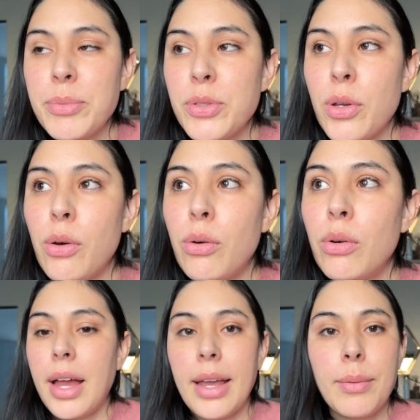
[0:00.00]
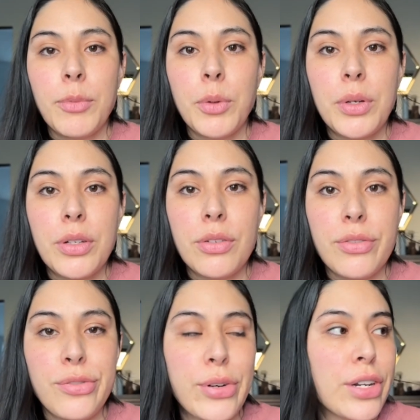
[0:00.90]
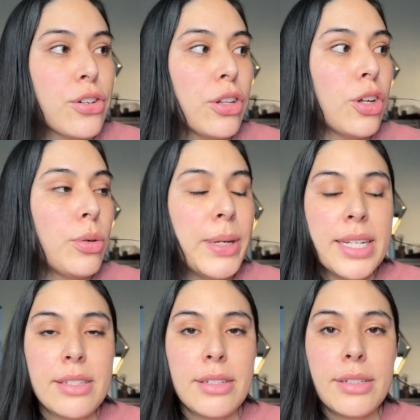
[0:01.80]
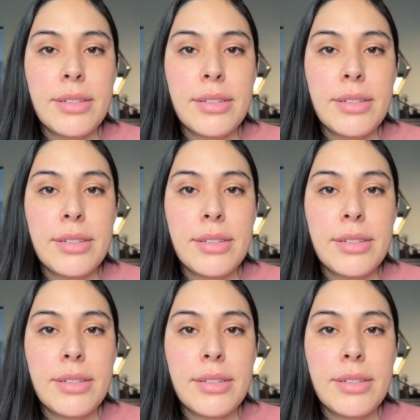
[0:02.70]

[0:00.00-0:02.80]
so I am going to stretch a little bit.